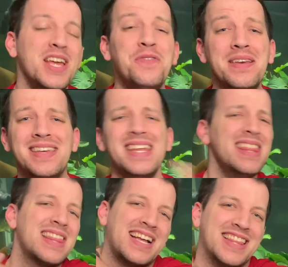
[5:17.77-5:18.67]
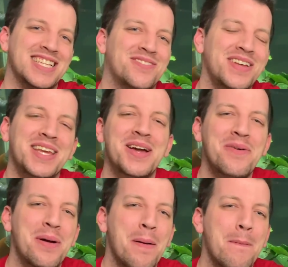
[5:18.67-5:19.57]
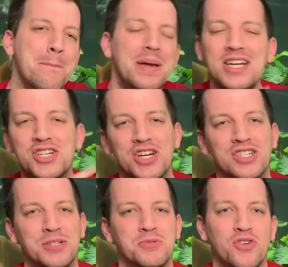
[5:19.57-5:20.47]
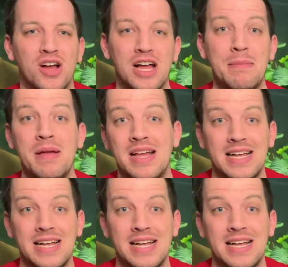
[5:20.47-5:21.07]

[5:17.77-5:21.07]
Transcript: If you did like this video, be sure to subscribe,